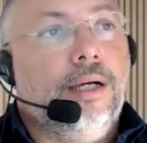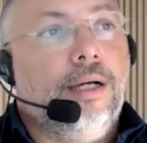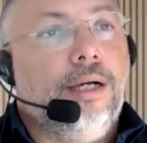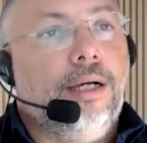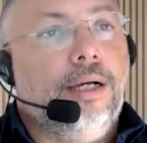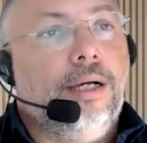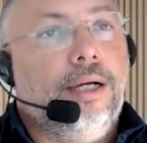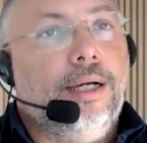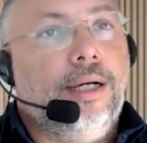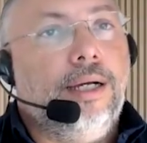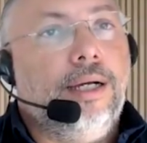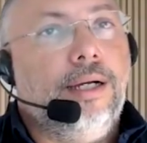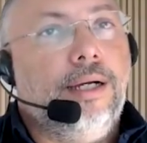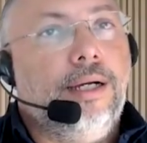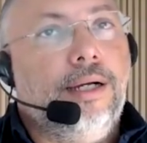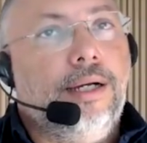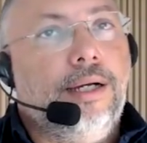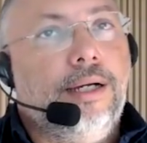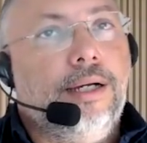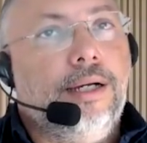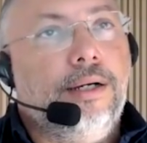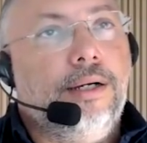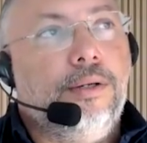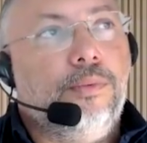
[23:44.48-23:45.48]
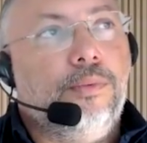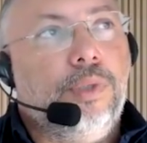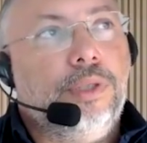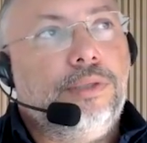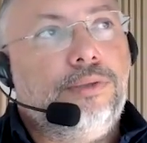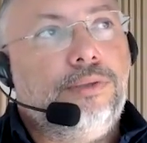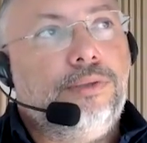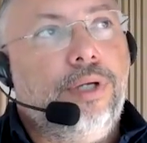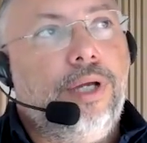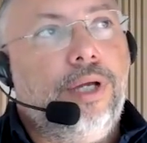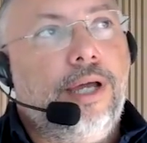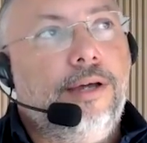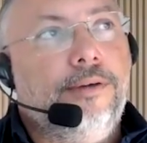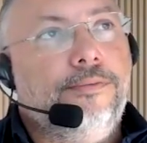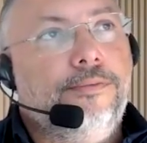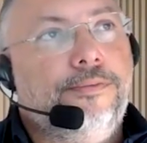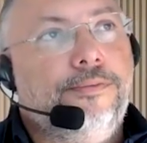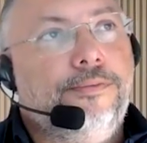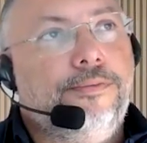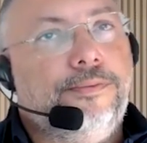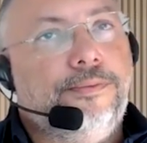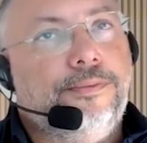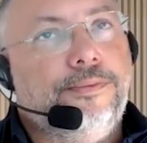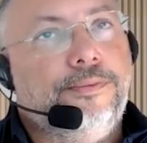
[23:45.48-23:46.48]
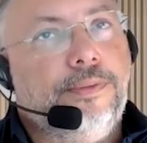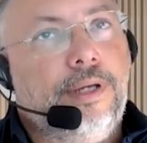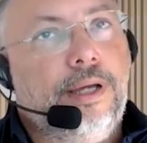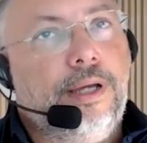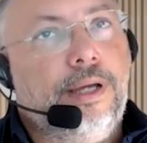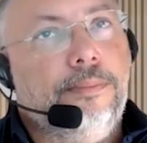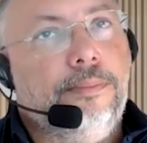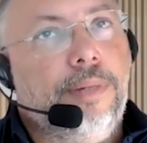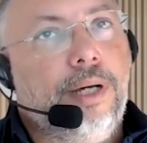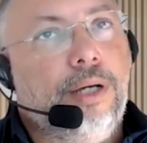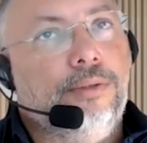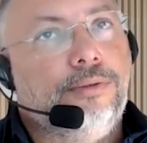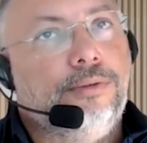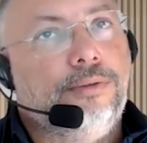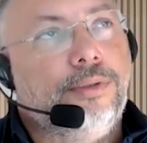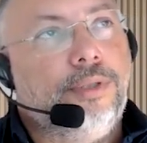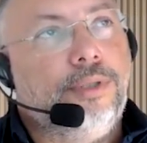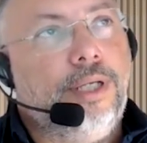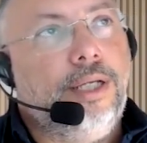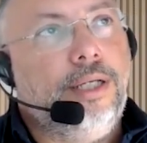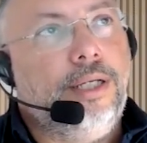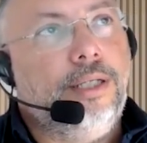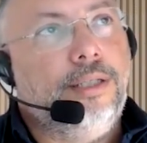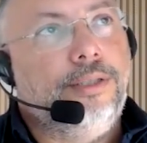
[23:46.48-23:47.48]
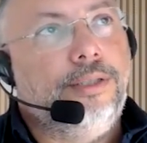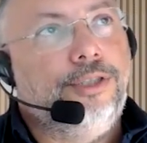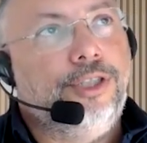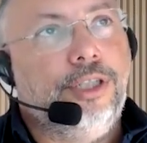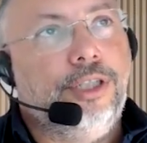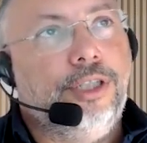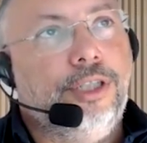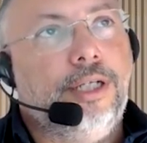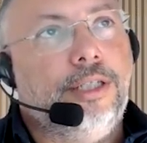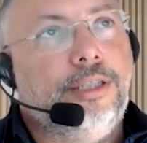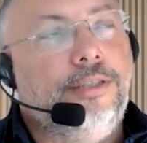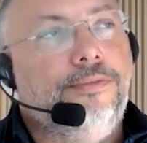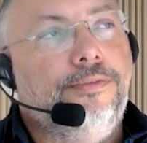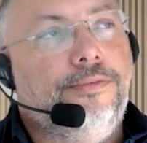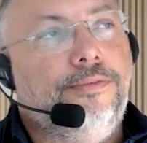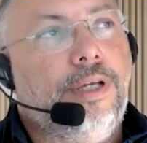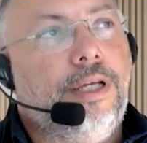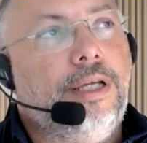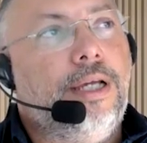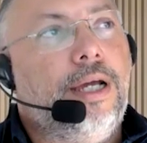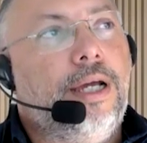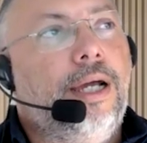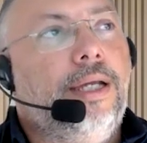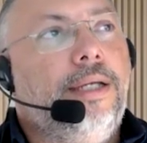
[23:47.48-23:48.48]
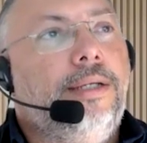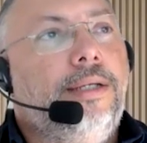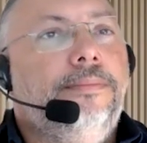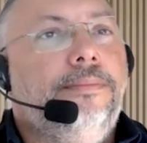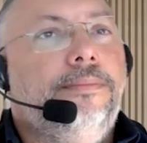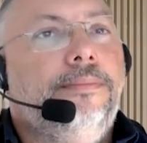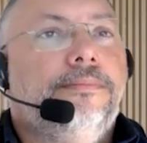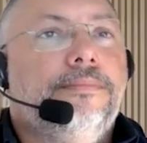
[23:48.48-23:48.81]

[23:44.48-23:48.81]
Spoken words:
what we have about a generative AI?